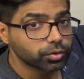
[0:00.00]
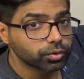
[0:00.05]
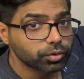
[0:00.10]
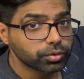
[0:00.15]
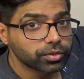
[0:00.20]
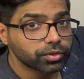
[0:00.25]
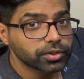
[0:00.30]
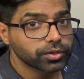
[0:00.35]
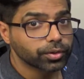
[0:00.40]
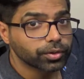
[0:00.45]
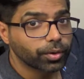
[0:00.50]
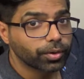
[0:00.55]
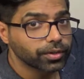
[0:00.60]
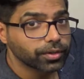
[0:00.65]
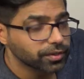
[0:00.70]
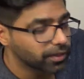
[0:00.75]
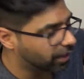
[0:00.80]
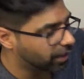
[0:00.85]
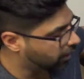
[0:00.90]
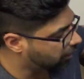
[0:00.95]
through this
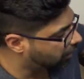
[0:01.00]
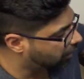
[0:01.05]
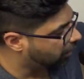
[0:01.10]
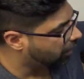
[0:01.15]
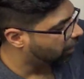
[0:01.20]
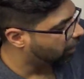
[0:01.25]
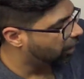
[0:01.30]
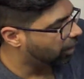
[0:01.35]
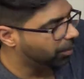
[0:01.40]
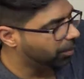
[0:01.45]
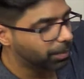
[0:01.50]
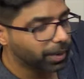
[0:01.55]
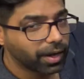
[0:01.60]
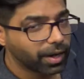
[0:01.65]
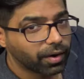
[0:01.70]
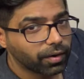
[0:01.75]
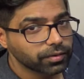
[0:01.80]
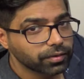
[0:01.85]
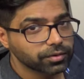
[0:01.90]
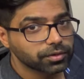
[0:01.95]
contact and
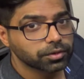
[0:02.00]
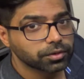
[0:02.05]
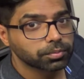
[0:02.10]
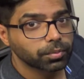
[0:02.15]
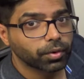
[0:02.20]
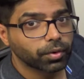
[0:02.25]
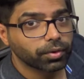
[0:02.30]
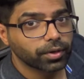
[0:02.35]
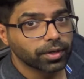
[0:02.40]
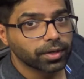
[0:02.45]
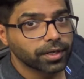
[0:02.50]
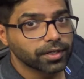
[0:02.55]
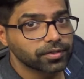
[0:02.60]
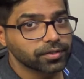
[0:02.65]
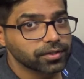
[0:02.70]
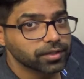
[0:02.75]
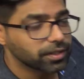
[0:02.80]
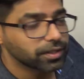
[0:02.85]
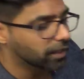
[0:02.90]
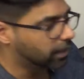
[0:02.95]
powers this motor. Let's see it